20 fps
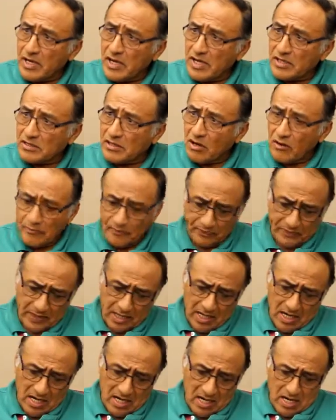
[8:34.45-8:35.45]
So,
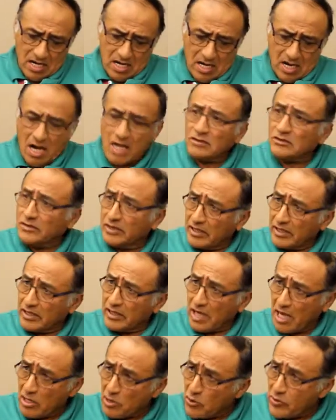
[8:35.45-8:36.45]
on the
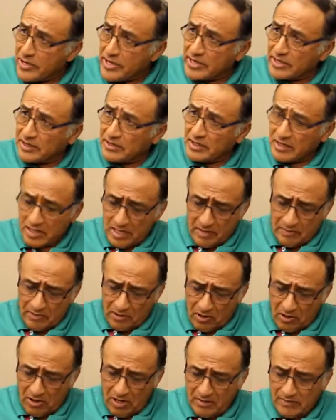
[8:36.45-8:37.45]
graduate
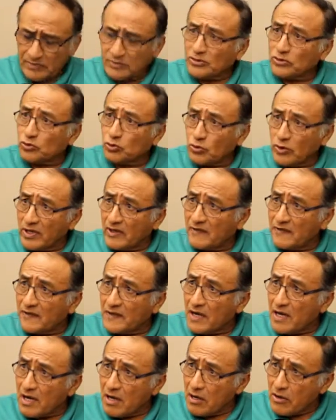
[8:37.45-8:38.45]
program,
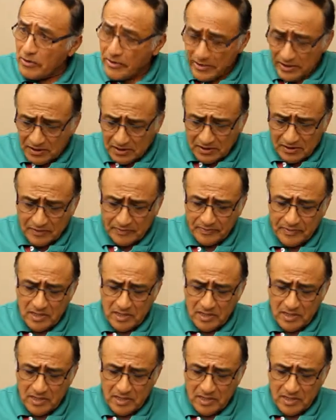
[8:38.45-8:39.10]
12 hours,